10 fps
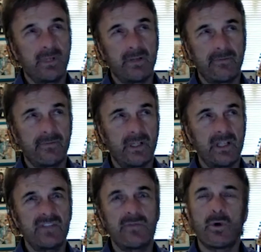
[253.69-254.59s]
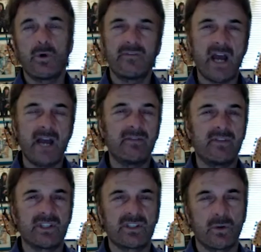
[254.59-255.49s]
at least 4 or 5 of
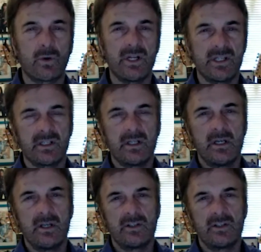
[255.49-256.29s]
his stories so far.